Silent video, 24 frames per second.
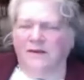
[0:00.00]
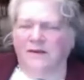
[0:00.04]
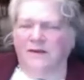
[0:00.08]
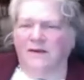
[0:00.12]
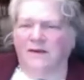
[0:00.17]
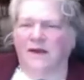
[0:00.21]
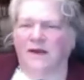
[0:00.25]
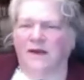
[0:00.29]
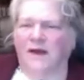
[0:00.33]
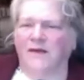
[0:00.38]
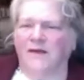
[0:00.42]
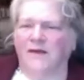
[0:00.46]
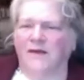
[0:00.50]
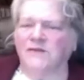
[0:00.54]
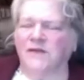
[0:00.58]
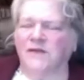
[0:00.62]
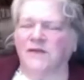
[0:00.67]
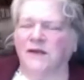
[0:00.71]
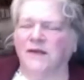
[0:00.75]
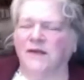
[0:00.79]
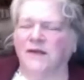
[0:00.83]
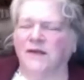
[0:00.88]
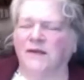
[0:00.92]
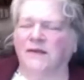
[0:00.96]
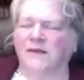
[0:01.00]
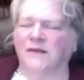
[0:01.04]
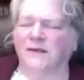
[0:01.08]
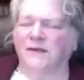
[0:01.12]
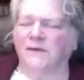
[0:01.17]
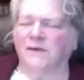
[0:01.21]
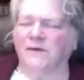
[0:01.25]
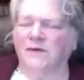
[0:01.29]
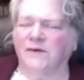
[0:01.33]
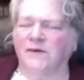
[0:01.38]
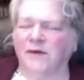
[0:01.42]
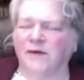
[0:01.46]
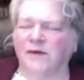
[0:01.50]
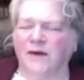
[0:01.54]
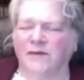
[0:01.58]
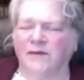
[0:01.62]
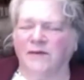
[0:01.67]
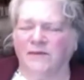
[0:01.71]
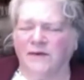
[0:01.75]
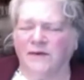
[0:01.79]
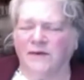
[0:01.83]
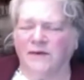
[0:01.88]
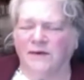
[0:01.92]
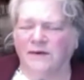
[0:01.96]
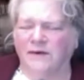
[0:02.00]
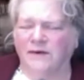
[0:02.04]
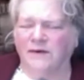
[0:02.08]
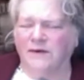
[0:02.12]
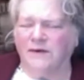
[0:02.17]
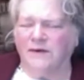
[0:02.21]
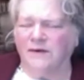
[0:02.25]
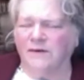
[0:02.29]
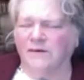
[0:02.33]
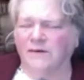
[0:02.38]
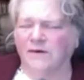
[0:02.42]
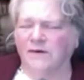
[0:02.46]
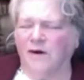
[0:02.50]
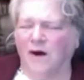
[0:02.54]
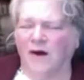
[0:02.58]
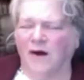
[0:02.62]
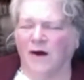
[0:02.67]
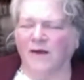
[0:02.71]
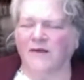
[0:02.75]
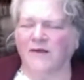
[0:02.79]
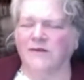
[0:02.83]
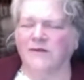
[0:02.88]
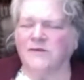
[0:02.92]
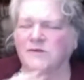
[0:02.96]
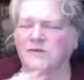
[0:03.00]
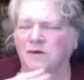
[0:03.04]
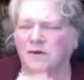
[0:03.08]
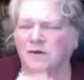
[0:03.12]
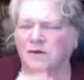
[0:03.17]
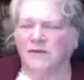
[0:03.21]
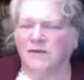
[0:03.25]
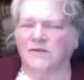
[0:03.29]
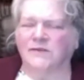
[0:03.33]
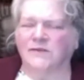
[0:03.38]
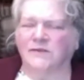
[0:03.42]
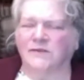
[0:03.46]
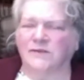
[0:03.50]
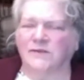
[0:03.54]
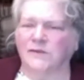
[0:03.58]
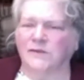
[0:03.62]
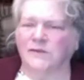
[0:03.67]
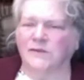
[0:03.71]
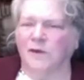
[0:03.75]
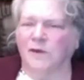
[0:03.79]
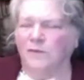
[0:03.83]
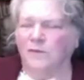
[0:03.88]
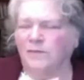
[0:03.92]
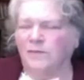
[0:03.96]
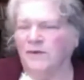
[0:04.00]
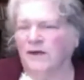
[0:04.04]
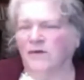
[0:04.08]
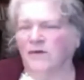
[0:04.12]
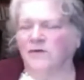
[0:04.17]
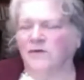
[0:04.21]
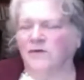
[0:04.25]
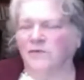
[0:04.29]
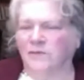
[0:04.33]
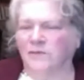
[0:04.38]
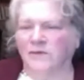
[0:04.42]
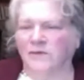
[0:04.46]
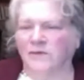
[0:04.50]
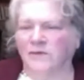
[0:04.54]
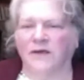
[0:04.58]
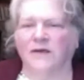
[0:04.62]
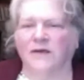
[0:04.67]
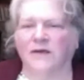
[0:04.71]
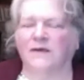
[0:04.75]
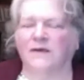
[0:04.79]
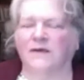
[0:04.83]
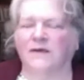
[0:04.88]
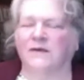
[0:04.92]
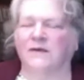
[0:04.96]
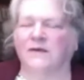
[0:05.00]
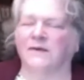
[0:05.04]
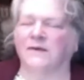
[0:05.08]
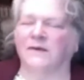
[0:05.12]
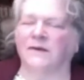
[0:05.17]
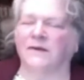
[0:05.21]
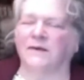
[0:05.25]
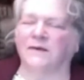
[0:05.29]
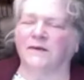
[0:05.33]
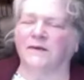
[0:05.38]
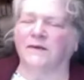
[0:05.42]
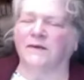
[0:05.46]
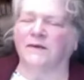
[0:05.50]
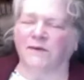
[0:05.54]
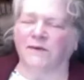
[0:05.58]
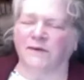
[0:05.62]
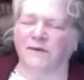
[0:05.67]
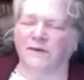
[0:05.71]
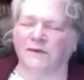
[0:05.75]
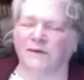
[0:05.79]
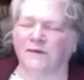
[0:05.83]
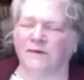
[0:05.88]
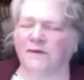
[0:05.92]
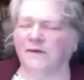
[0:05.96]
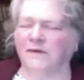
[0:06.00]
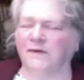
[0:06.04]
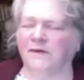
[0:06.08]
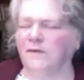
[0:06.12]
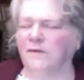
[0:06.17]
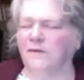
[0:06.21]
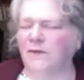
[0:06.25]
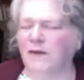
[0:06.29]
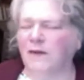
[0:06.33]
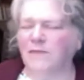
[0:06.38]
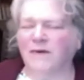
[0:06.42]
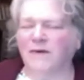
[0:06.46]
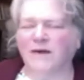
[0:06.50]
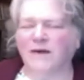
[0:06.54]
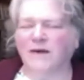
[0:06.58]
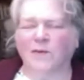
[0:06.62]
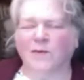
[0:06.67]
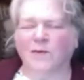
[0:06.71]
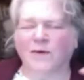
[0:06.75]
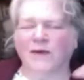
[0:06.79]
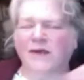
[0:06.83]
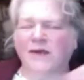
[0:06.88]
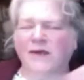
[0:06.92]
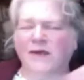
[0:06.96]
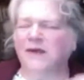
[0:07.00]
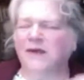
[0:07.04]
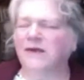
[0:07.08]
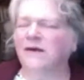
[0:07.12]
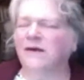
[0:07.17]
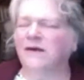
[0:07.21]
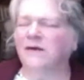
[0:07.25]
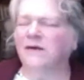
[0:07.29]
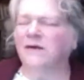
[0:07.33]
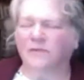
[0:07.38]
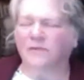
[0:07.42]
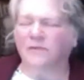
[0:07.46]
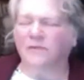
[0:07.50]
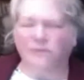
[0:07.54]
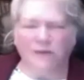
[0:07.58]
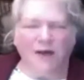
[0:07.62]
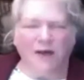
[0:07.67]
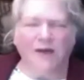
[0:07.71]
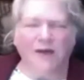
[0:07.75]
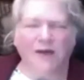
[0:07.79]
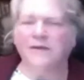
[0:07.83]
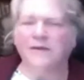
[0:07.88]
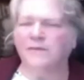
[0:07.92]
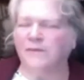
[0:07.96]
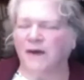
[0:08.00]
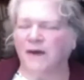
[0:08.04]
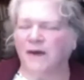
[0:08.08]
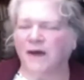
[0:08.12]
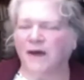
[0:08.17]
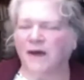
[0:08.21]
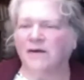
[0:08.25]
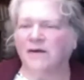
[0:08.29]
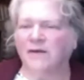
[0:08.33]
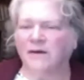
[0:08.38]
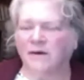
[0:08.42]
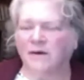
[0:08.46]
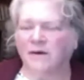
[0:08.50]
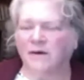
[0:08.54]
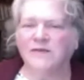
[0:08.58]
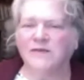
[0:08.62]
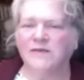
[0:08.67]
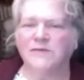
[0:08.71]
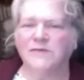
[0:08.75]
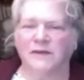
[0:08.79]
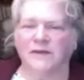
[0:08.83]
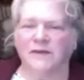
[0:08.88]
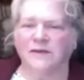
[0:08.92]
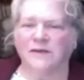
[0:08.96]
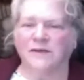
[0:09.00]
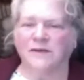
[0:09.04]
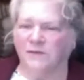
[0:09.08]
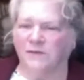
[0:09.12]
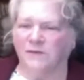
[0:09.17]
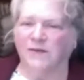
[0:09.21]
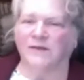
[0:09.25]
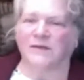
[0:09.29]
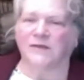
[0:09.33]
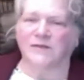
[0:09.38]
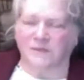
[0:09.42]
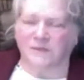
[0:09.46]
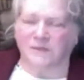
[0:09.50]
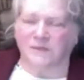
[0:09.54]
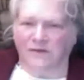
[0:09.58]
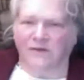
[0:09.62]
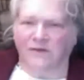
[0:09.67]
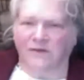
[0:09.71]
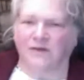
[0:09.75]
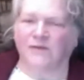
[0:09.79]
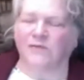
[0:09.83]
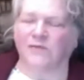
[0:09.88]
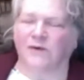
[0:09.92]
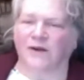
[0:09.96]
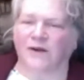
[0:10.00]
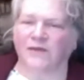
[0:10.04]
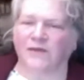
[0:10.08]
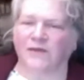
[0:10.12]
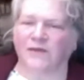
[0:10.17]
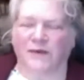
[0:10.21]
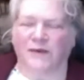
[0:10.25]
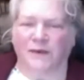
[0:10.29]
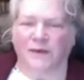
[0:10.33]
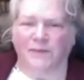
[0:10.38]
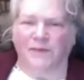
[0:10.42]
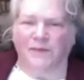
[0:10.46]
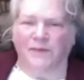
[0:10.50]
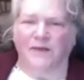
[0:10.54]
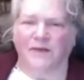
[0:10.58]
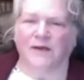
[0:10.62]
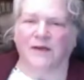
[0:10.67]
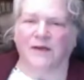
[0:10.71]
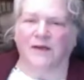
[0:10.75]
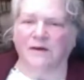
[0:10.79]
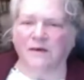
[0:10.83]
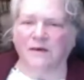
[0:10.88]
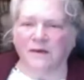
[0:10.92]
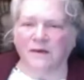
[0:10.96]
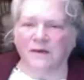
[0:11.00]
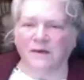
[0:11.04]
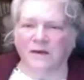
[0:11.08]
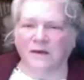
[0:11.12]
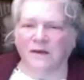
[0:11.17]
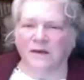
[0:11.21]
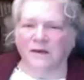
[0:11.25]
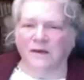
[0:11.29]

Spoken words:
as anything, when you have a cottage on a slope down to a lake, you may be going in on the flat at the back of the cottage, but at the front it's 20 feet up in the air.